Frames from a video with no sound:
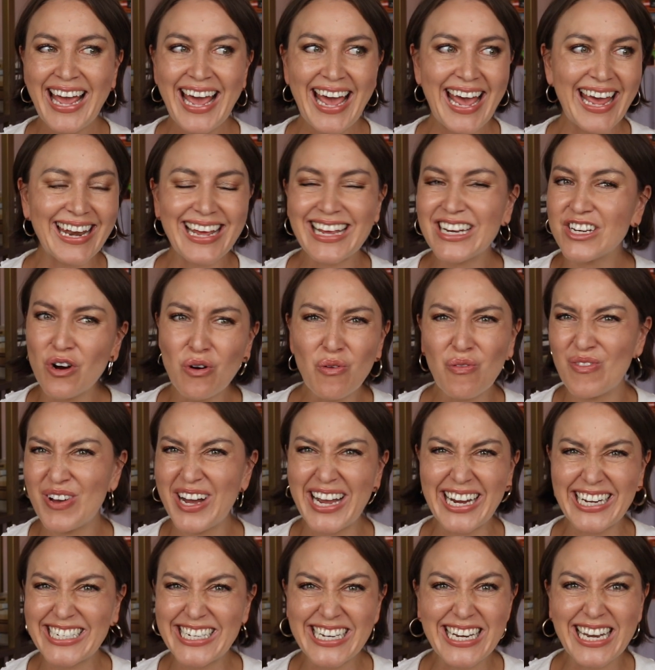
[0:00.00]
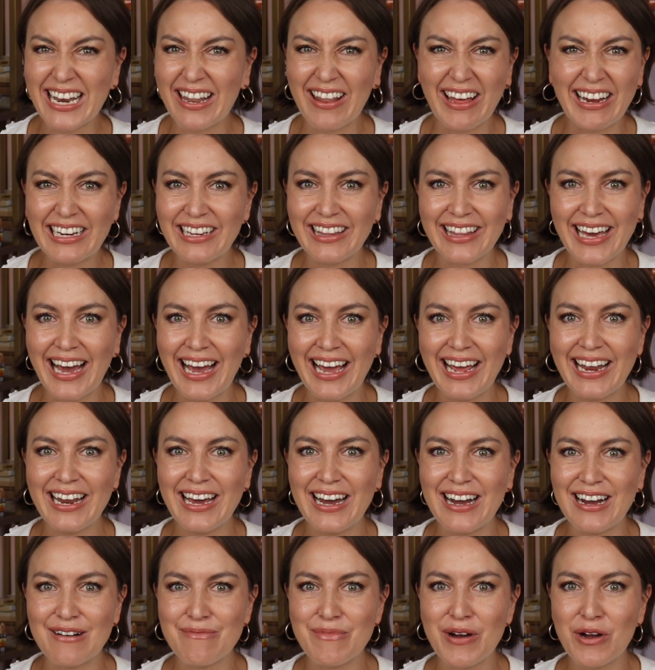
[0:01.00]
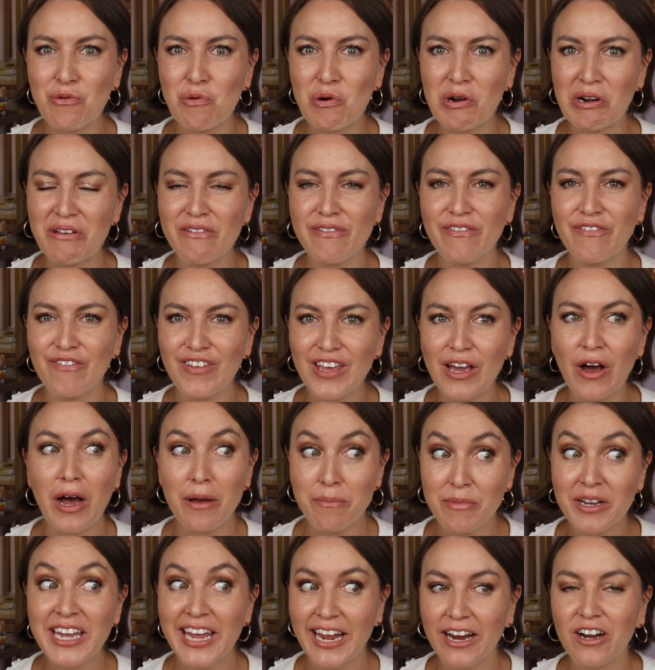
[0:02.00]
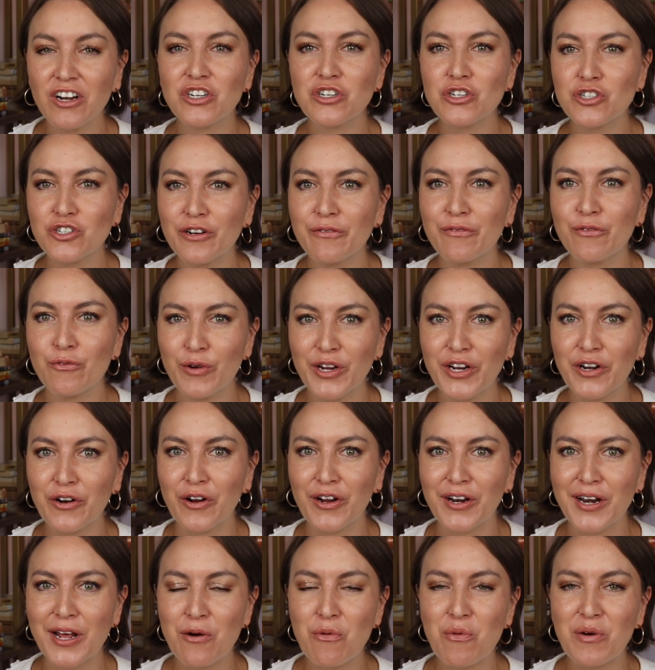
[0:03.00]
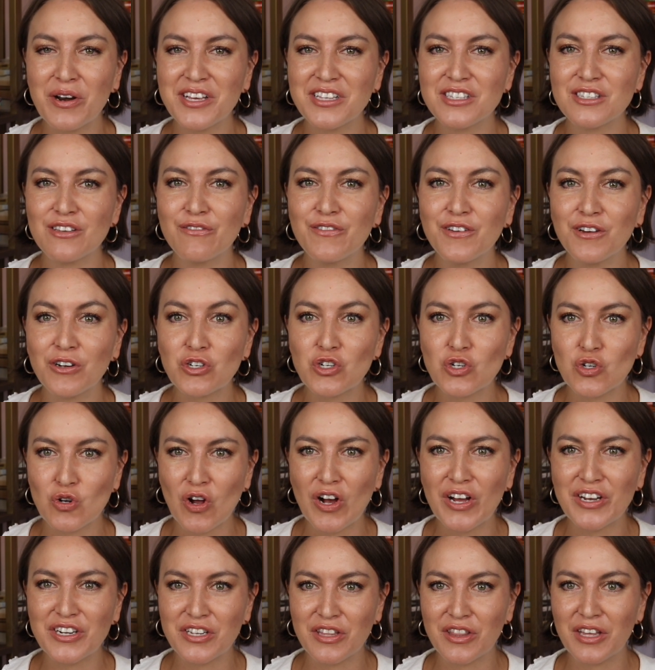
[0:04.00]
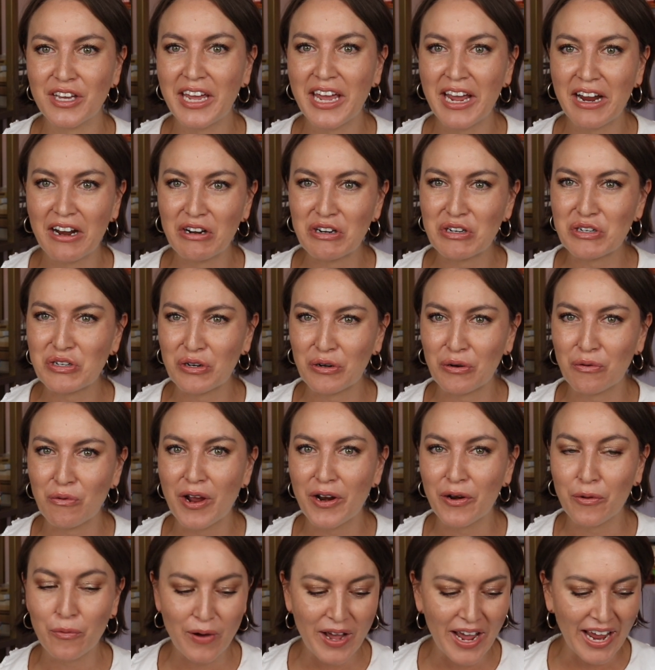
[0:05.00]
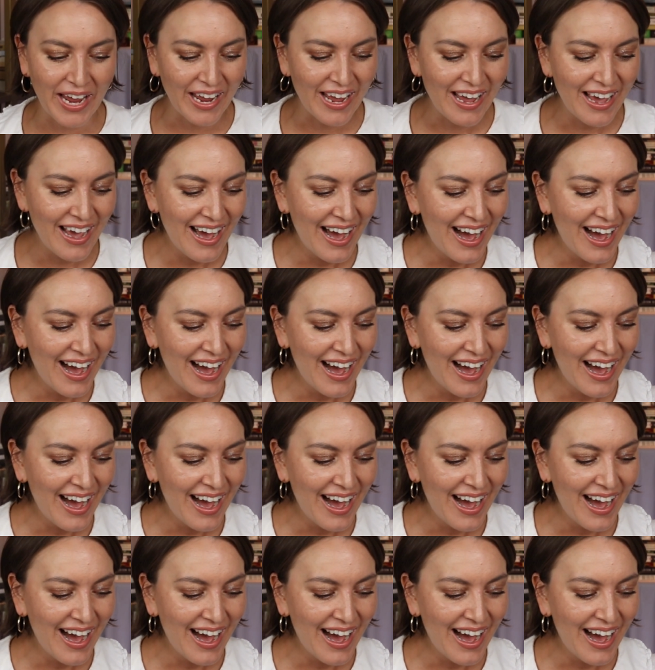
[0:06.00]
And I didn't like that. I'm a character driven reader, and I wanted to feel drawn to the character right away.